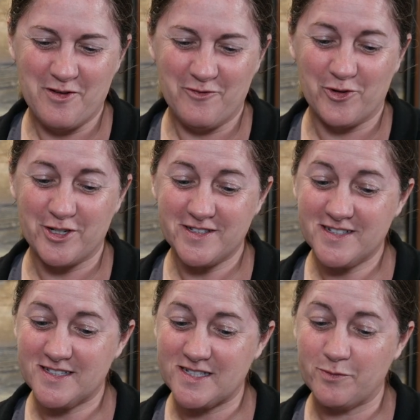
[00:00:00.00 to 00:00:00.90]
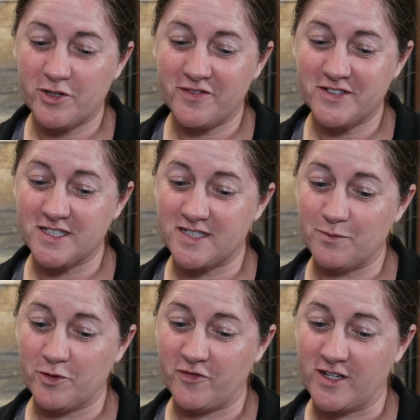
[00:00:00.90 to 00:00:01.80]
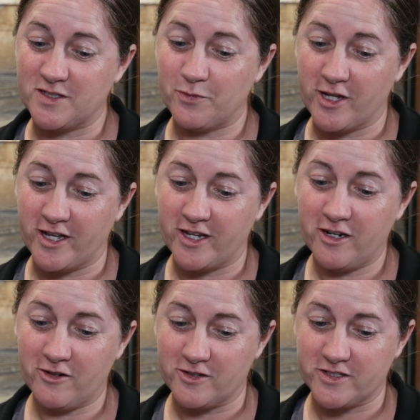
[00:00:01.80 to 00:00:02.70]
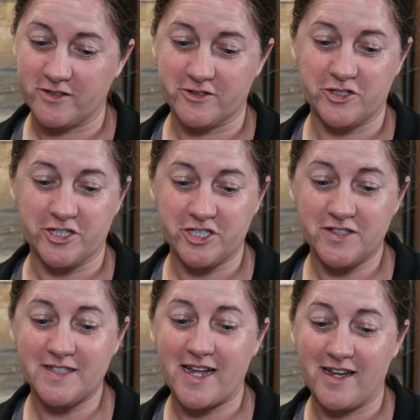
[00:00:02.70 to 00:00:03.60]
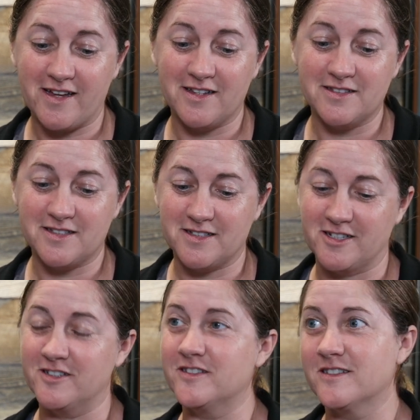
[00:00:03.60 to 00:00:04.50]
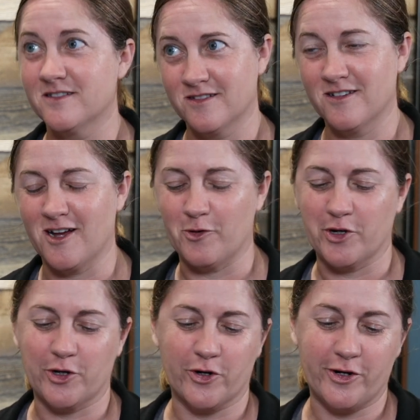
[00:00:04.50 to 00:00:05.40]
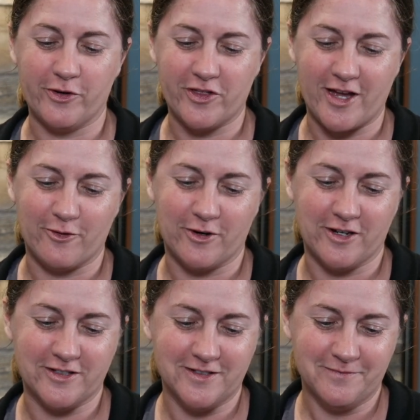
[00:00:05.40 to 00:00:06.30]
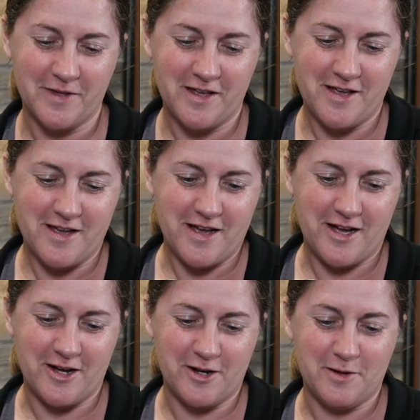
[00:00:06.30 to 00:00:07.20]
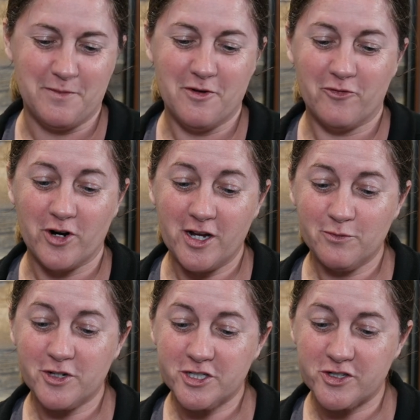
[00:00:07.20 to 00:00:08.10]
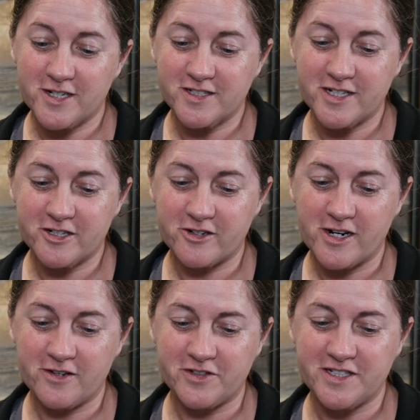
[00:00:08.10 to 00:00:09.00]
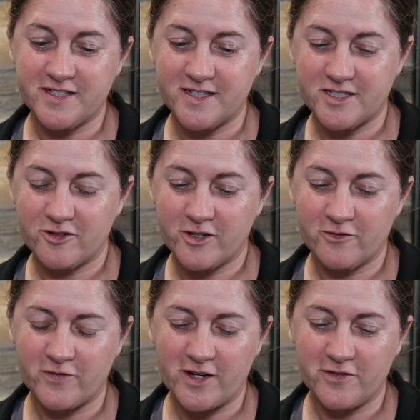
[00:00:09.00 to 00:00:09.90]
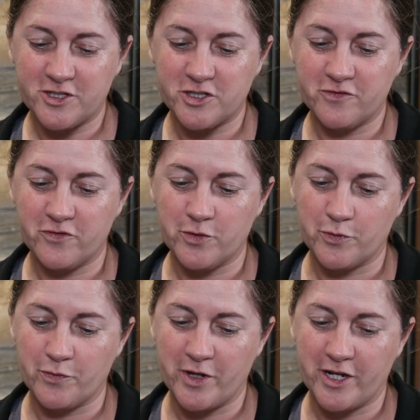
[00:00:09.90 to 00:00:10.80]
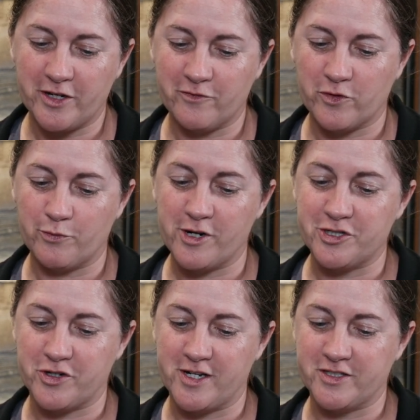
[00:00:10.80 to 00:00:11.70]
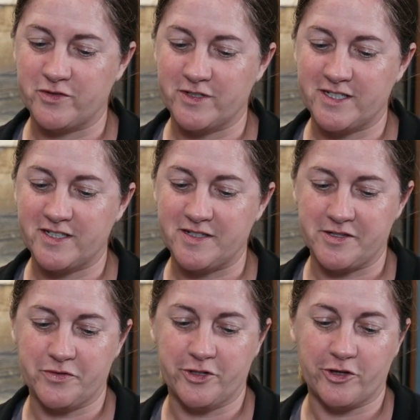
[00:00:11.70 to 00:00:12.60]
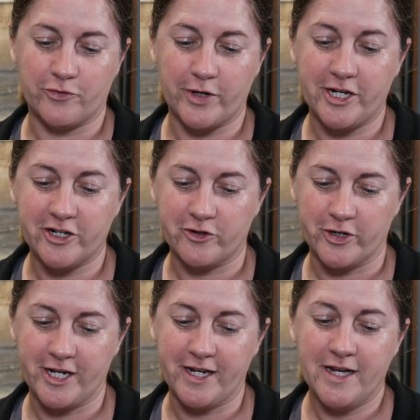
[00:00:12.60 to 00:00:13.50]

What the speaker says: For descents, he believes it simplifies planning, crossing restrictions, and SIDS. I would agree with that, Russ. For unpressurized aircraft, he sets it around 500 foot per minute, and for pressurized ones, he sticks with a 3-degree